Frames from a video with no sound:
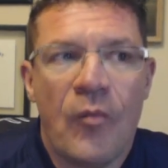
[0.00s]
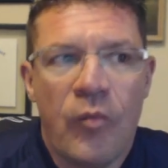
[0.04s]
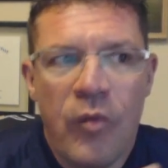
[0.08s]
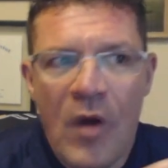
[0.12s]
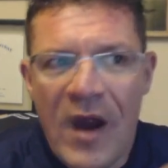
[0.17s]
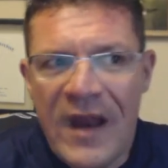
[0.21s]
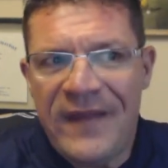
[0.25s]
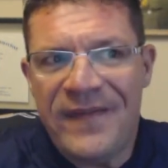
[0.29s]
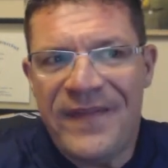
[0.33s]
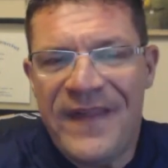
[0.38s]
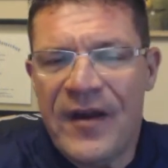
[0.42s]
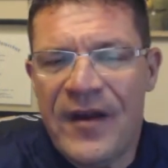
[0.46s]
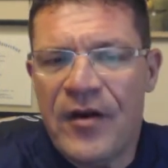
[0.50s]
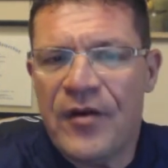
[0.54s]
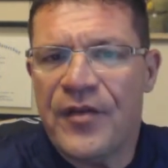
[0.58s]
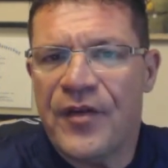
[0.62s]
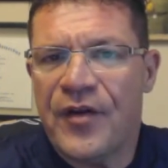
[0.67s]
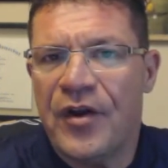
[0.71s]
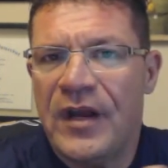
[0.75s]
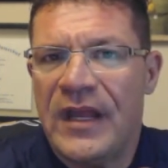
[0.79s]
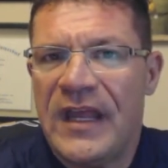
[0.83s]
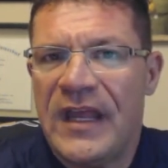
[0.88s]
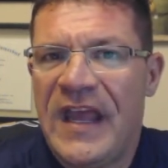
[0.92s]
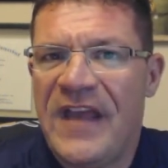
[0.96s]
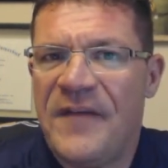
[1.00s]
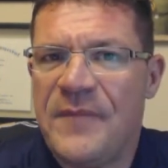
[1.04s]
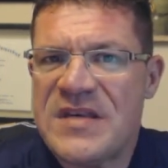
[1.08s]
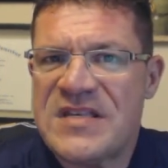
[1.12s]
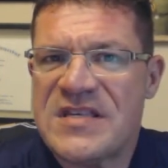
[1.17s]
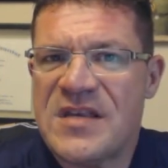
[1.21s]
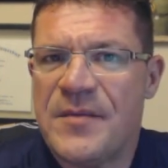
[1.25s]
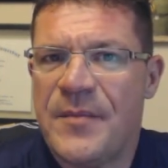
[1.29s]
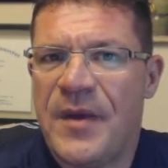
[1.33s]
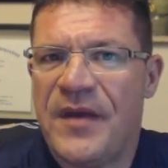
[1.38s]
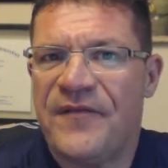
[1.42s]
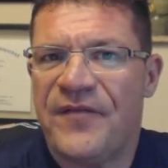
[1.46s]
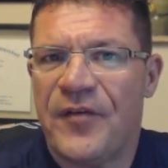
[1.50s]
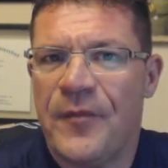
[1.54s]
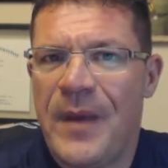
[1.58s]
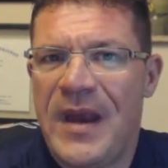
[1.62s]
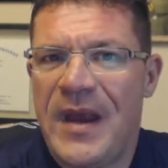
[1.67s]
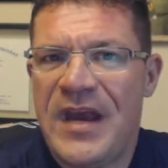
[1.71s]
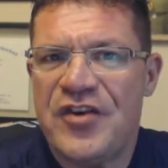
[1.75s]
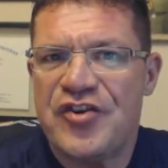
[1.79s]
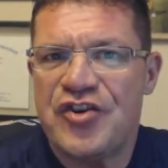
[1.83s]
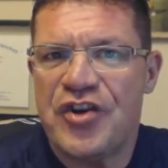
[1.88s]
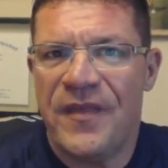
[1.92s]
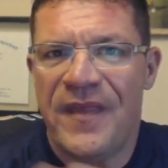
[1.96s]
Right there, they're going to give me some
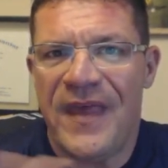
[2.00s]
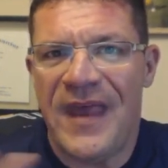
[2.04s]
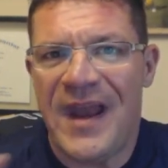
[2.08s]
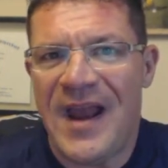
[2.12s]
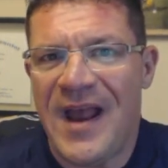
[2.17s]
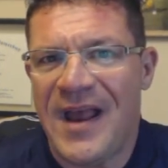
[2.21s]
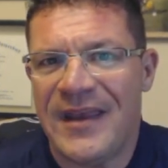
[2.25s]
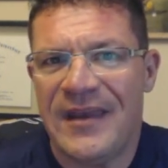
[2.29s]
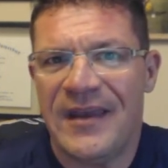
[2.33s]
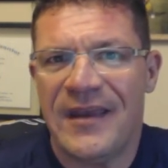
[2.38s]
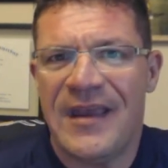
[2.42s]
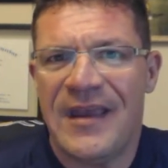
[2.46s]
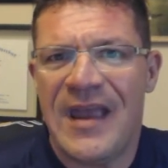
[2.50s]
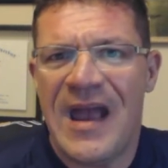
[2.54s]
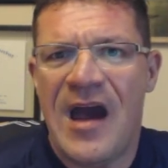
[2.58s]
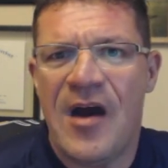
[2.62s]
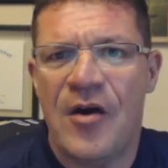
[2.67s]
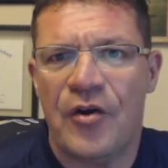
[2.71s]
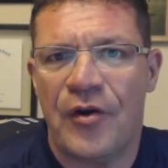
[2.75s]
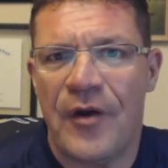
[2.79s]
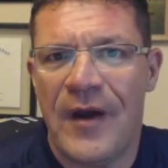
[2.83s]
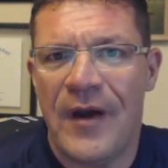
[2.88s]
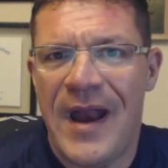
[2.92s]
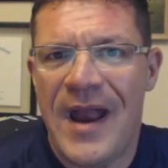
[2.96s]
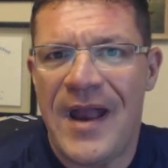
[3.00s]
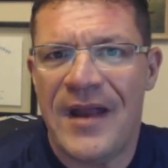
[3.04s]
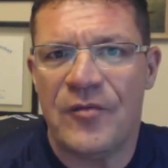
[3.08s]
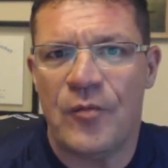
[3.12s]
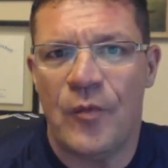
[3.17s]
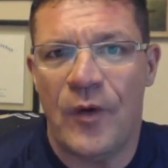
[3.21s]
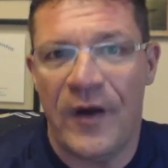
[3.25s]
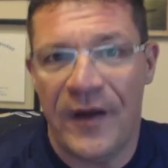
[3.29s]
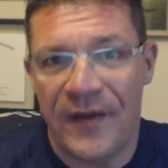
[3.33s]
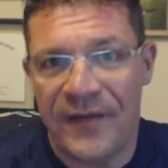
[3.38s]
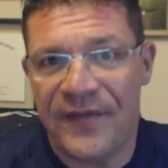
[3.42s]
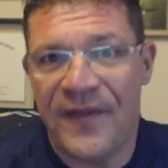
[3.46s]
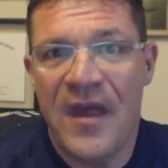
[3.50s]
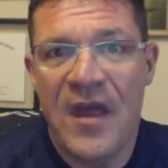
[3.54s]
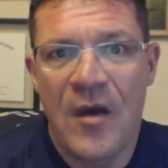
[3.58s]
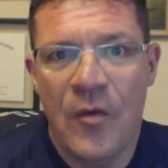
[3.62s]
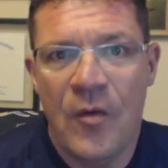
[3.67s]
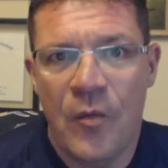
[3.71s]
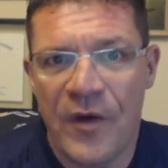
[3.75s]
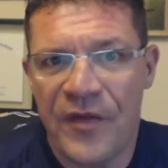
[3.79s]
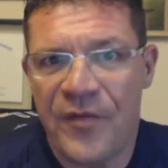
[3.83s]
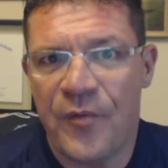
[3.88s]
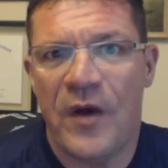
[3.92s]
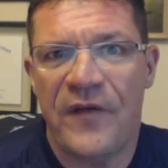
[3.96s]
information that I can counteract with
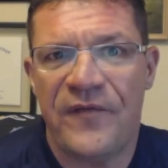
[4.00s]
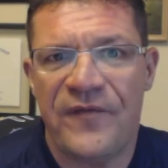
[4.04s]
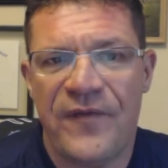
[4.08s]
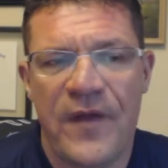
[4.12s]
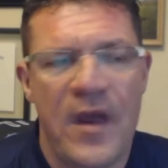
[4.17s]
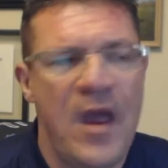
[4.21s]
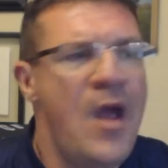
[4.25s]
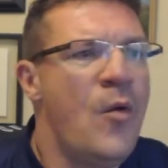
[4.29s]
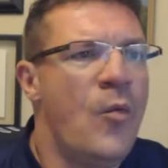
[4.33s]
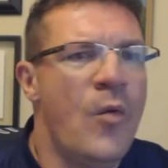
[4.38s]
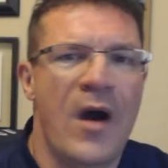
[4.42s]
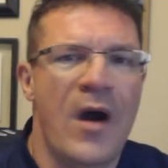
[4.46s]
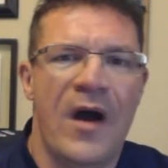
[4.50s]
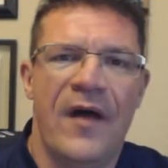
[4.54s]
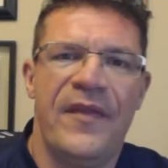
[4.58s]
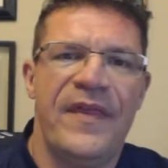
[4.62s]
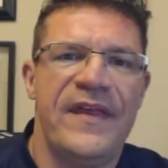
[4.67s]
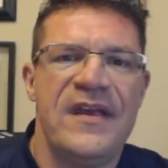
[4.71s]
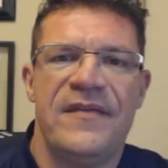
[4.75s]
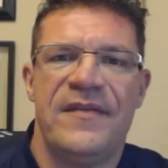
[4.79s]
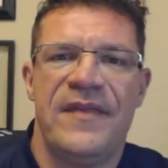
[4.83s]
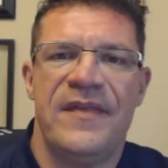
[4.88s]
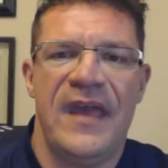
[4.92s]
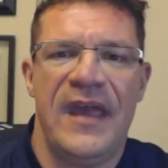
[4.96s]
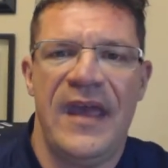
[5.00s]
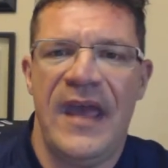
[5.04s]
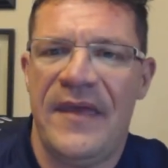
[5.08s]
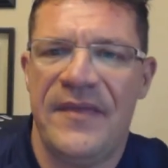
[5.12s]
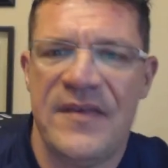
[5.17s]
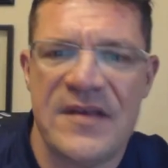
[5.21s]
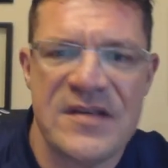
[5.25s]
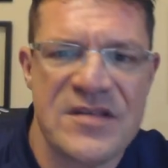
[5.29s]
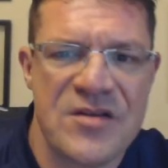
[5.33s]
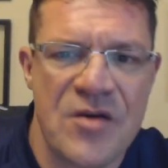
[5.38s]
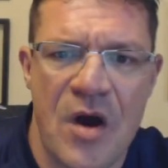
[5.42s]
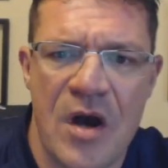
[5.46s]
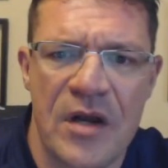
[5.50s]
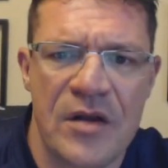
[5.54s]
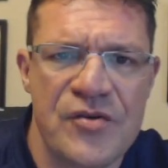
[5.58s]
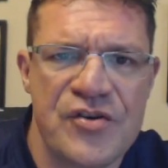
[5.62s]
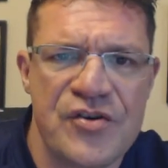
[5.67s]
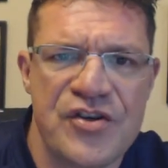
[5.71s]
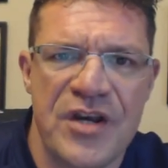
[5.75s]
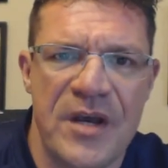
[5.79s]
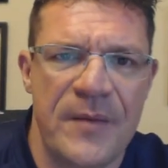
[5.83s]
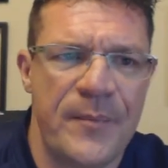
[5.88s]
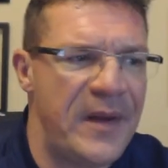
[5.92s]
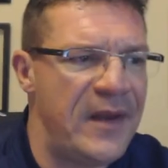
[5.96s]
what, well, they had this auto
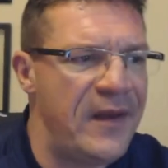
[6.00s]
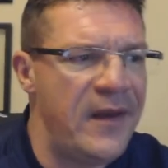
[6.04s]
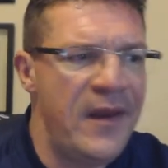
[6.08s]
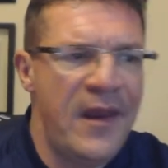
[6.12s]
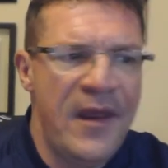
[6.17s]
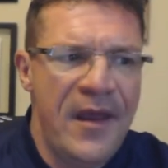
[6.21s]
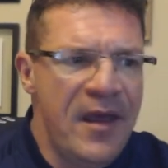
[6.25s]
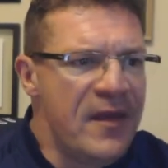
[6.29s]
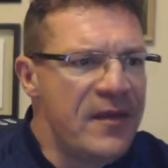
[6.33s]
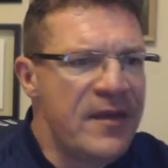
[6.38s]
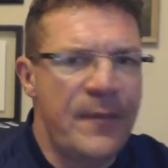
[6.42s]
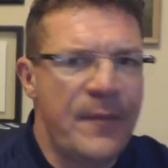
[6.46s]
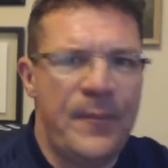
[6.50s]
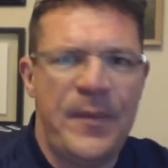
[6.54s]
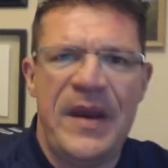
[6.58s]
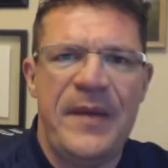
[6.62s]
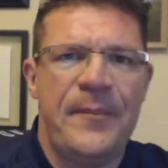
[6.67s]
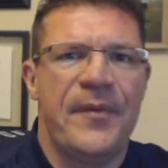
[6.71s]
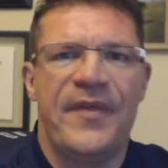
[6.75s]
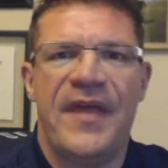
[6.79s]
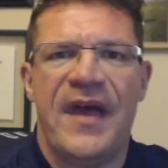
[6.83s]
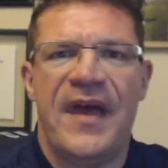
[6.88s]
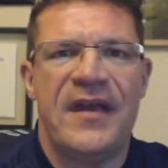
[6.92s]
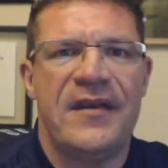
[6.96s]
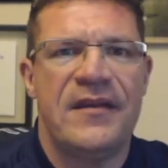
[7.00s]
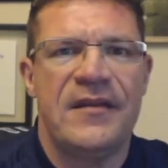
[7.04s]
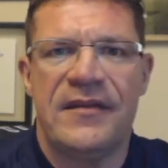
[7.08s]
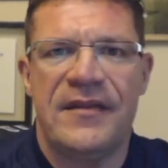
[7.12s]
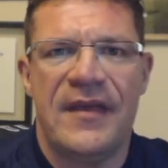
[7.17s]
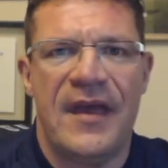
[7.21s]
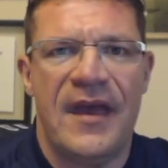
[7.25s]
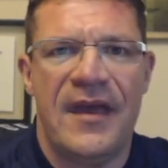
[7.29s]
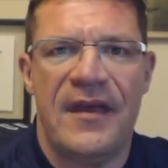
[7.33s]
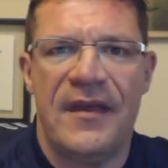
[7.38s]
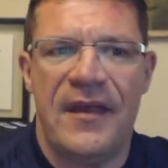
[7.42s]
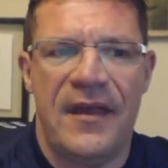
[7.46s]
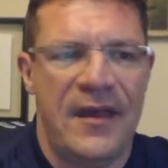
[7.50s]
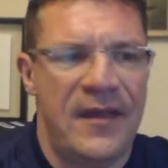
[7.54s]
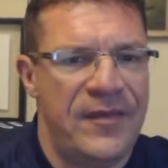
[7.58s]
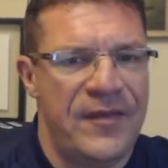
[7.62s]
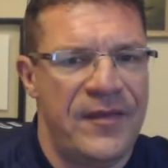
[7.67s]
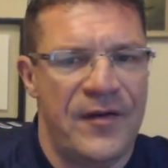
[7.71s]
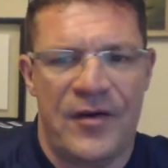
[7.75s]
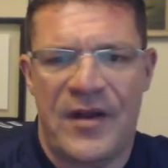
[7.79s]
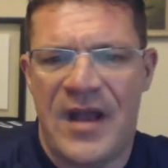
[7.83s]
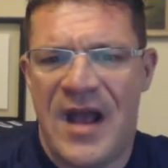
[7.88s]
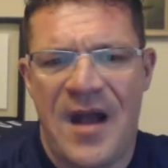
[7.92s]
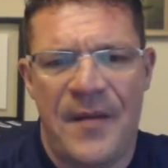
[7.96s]
ship, and the people
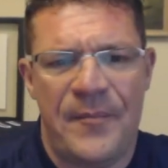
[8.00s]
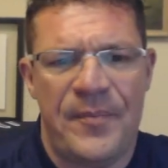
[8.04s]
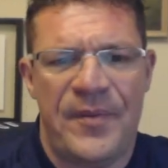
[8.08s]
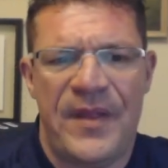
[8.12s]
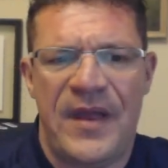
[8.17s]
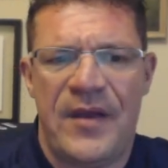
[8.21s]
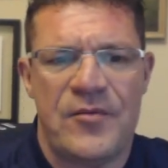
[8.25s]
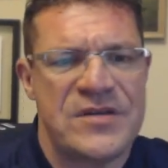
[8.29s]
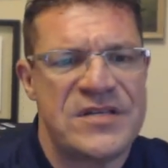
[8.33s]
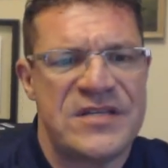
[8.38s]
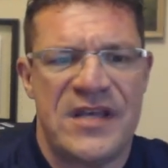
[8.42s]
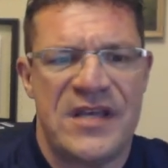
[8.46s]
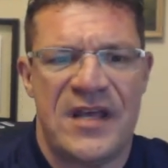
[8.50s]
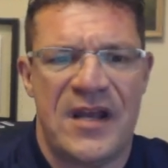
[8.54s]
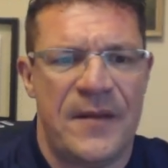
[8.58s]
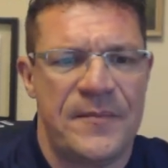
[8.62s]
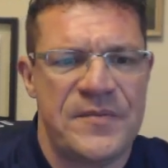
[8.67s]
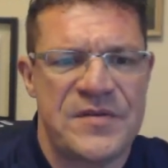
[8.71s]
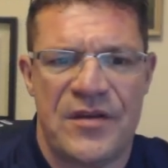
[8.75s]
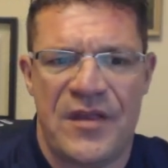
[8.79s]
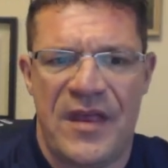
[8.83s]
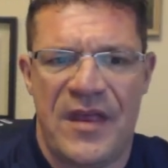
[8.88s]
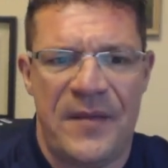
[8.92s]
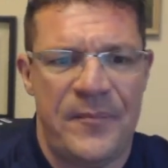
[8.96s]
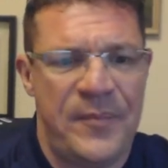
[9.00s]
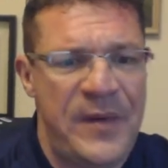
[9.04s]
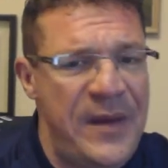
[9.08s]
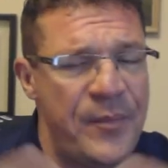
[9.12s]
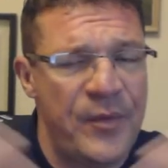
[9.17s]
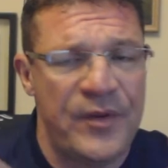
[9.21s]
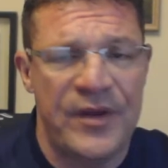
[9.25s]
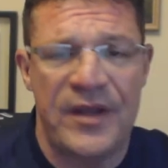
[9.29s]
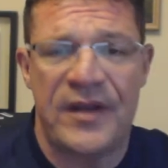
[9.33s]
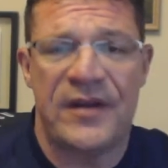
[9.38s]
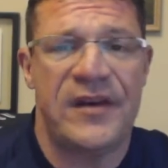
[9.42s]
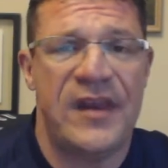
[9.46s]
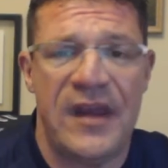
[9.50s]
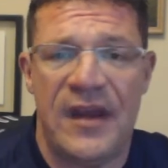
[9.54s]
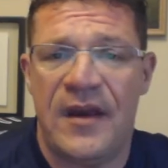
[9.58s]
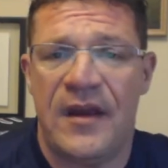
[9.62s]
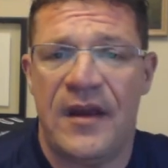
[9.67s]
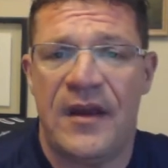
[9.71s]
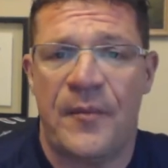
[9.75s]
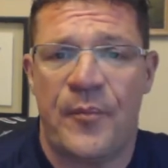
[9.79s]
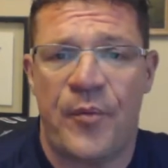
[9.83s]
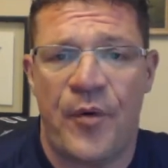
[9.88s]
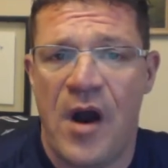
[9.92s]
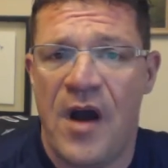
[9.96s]
their comp plan was set up so that people didn't get
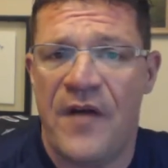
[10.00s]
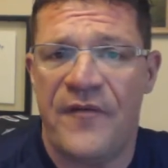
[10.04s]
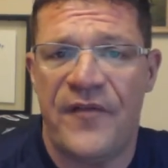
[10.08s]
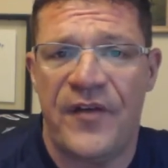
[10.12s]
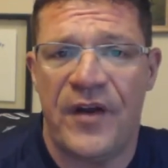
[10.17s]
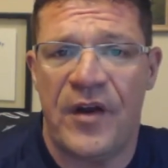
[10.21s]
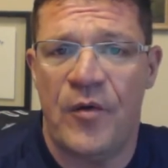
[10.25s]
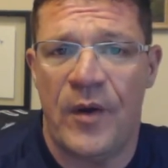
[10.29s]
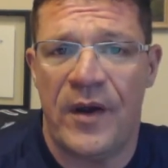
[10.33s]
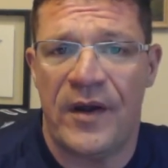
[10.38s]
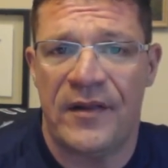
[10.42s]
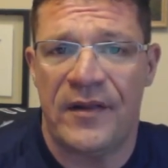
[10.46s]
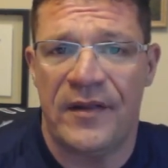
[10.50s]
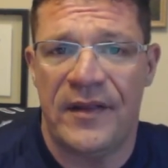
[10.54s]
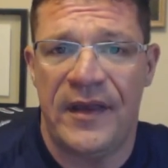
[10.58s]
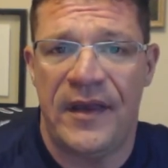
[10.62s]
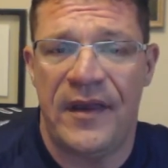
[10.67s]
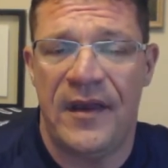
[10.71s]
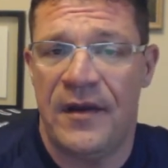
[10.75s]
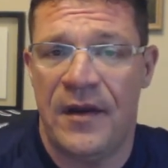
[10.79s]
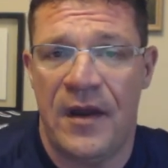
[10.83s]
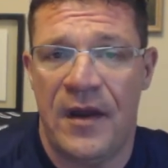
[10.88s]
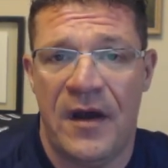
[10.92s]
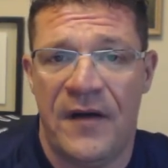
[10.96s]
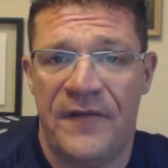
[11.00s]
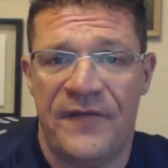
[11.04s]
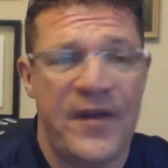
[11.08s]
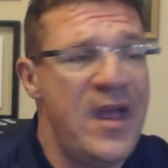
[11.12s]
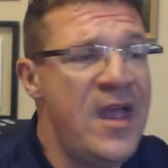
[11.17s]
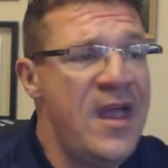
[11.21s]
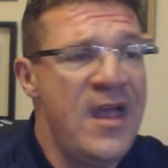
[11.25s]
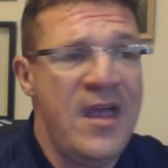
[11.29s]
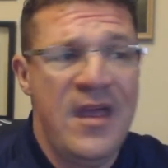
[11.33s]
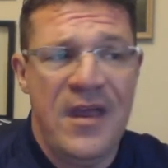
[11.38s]
into profit quickly enough,